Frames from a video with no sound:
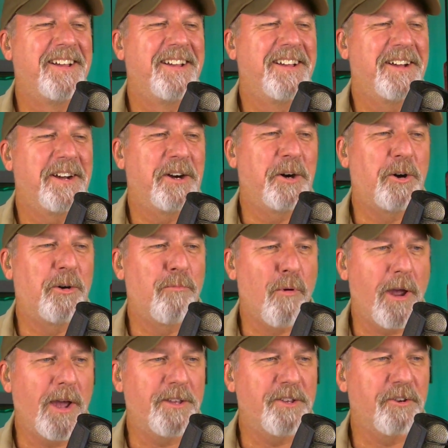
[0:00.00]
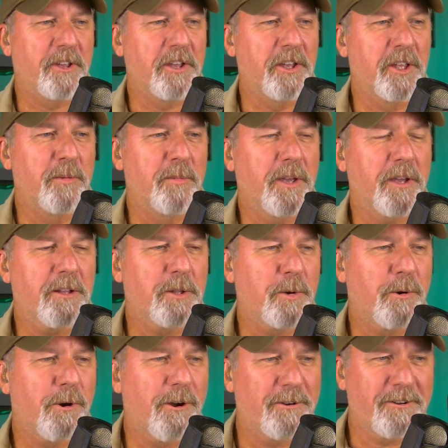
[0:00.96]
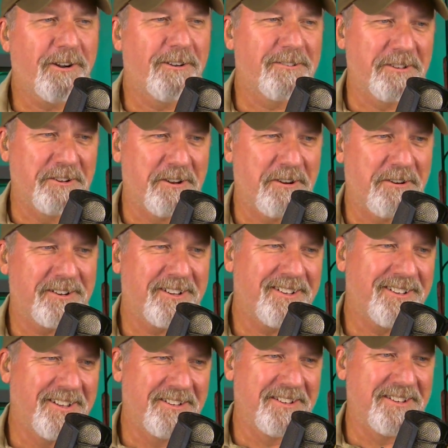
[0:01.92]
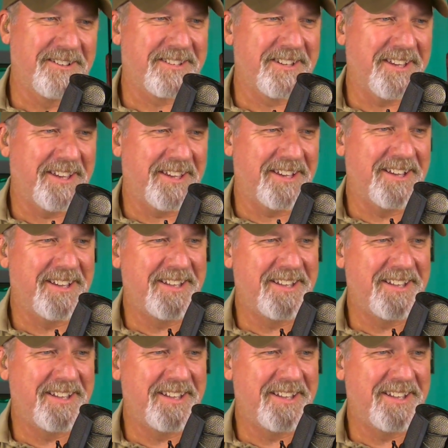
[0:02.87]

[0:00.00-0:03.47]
Oh, Brad, you're killing me. Hello, Aura Conklin Art. Good to see you.